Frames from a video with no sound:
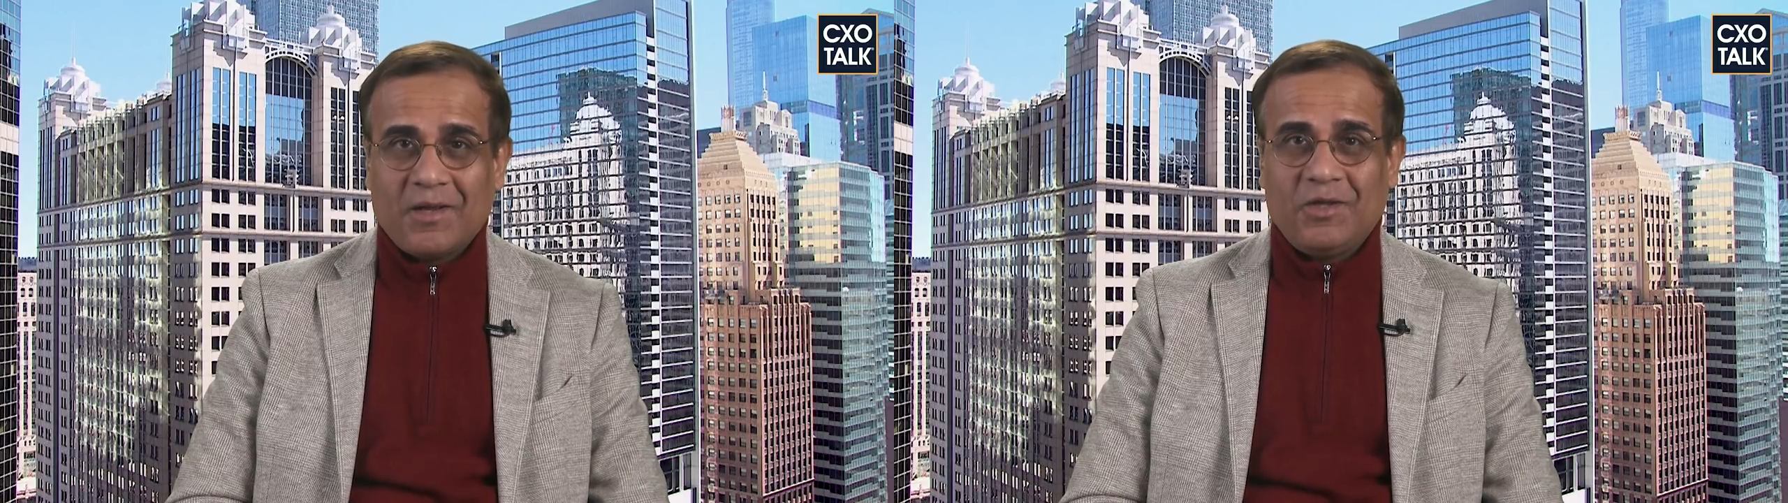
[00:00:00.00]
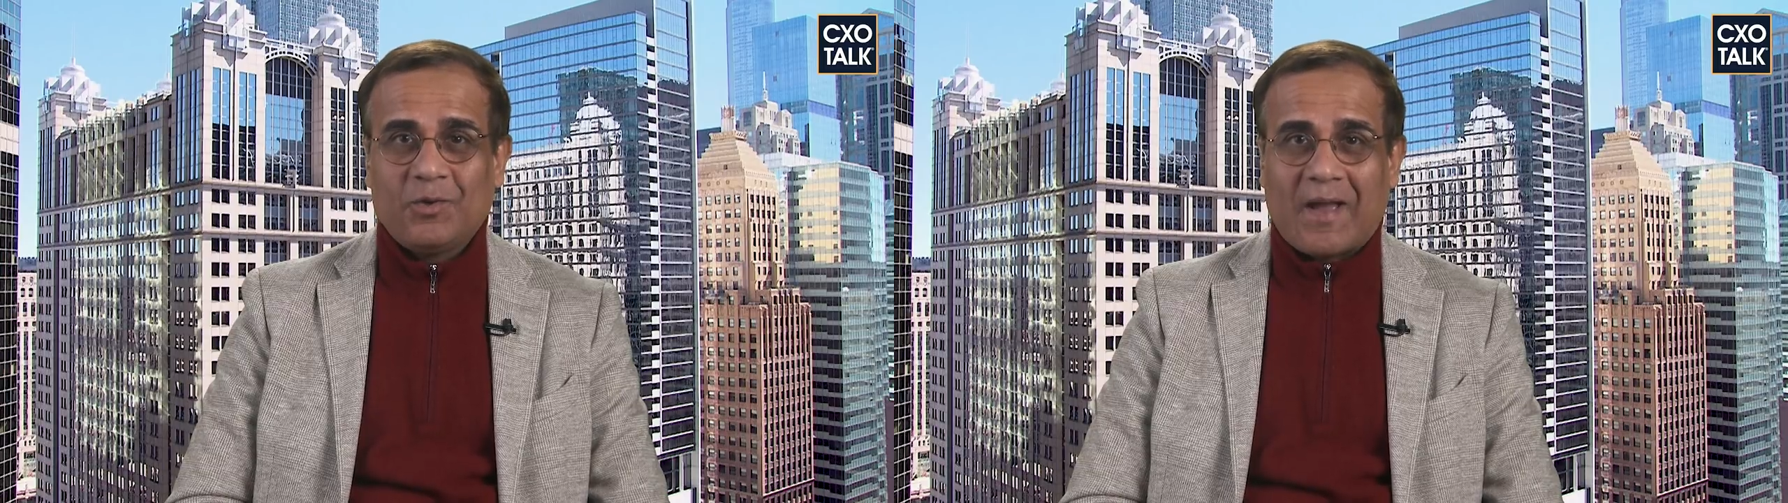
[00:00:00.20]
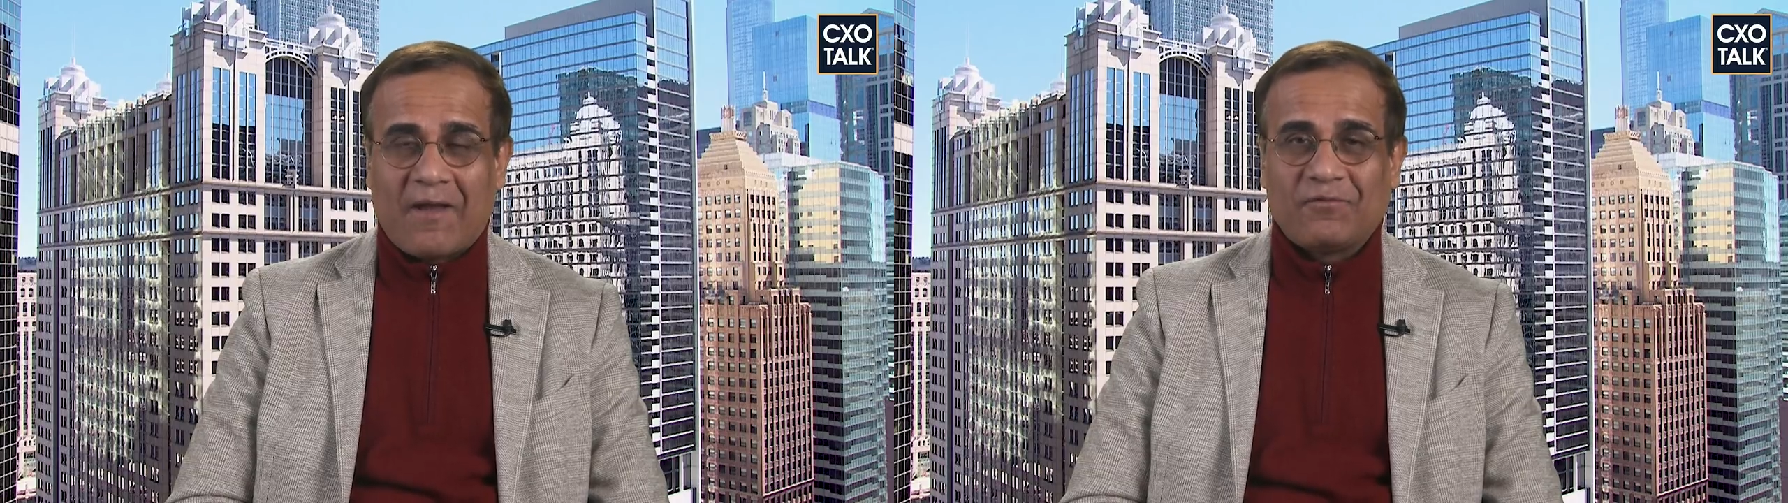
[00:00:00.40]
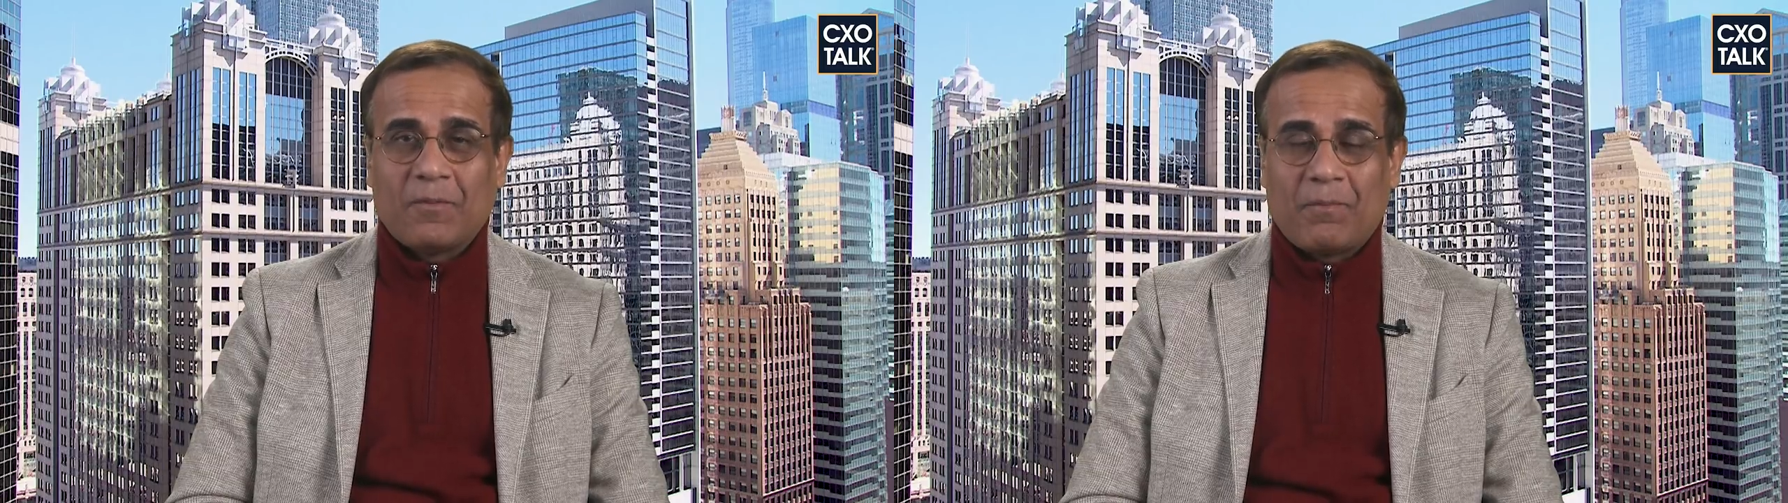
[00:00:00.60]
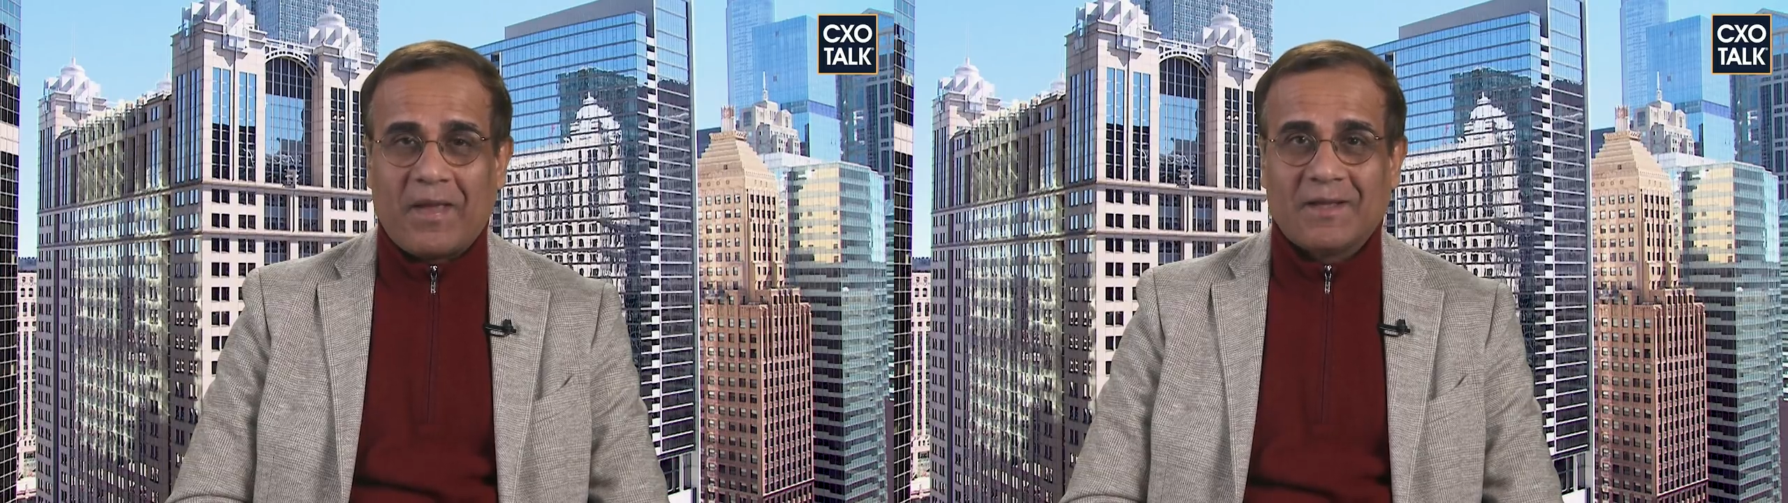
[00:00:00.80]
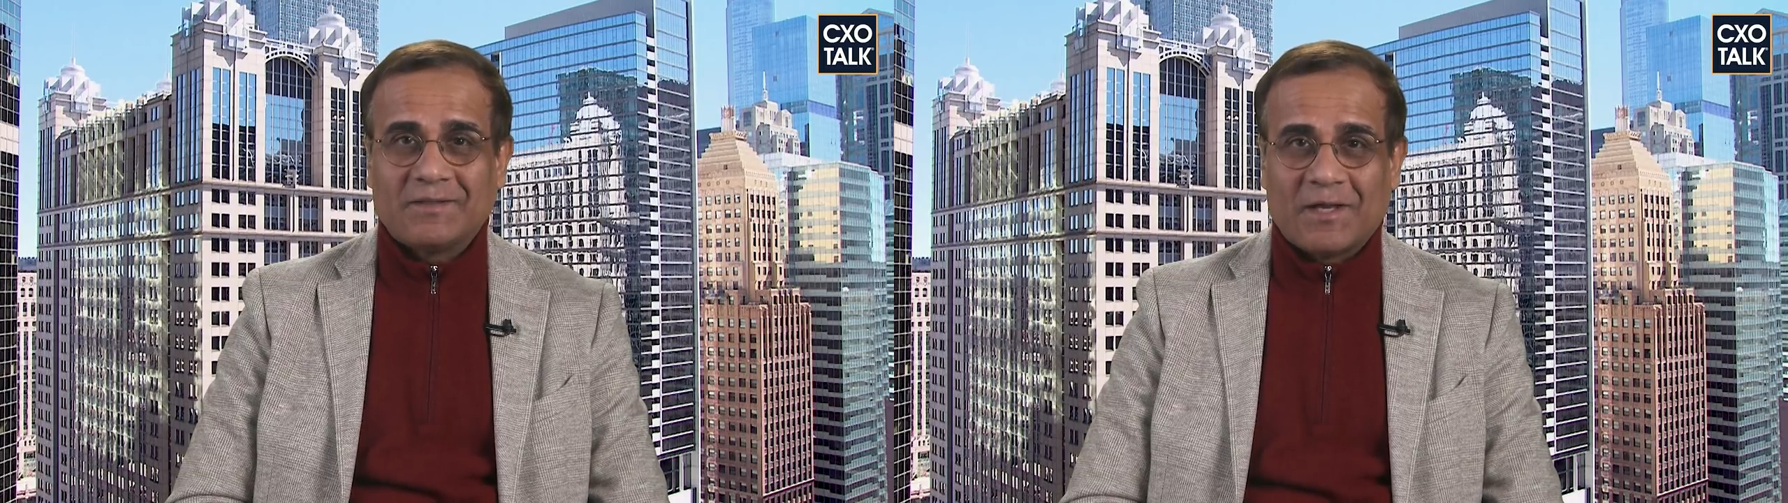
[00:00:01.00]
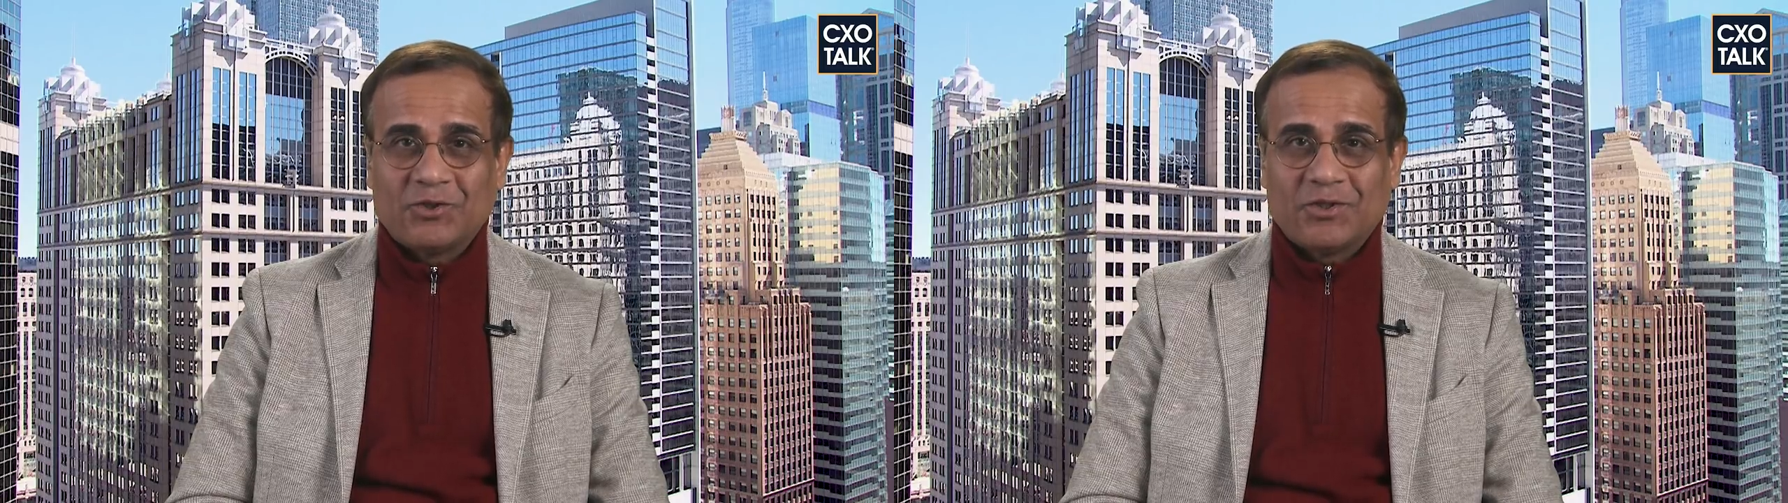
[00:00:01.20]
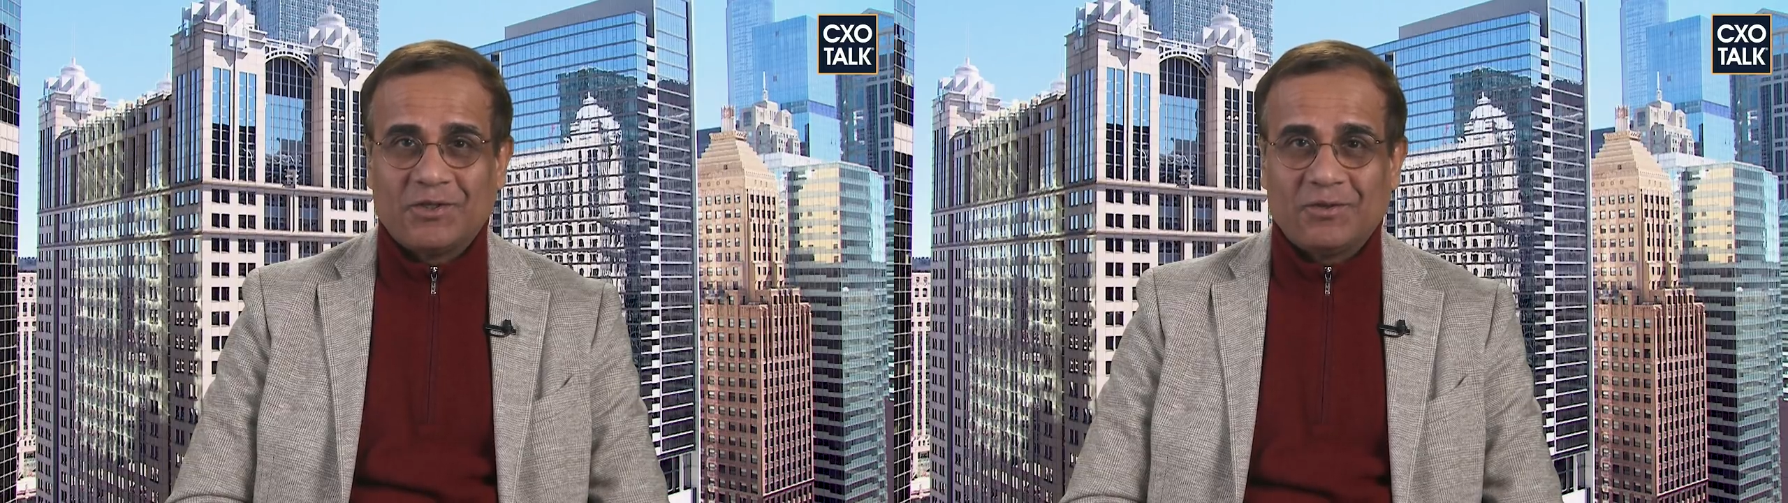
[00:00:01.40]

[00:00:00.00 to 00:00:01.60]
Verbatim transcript: you have to pay attention